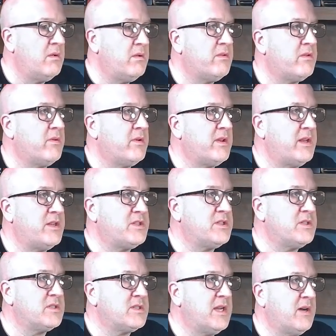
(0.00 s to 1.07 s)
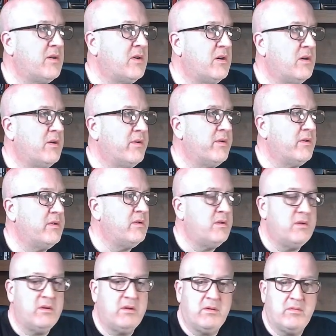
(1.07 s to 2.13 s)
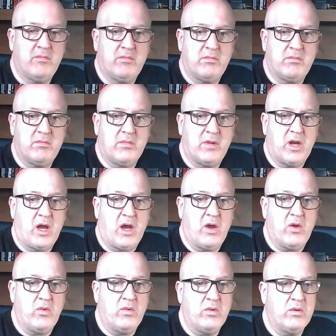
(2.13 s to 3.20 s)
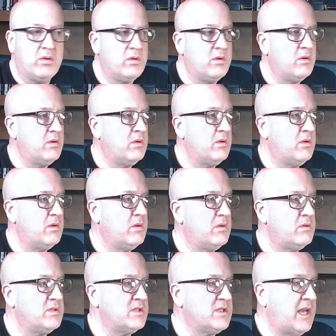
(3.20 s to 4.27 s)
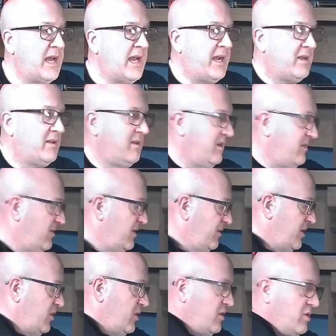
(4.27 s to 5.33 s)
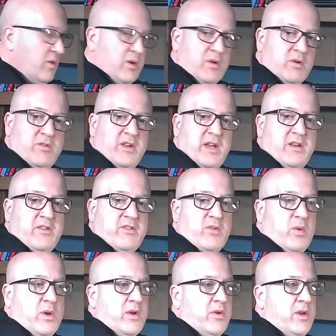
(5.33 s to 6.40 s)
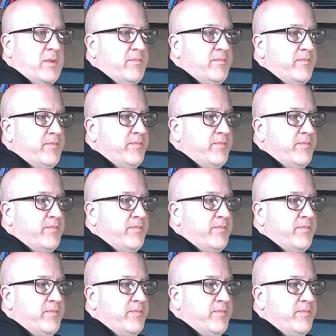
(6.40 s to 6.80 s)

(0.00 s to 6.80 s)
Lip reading: So attention has now gone low, which is active. And we could do a status query.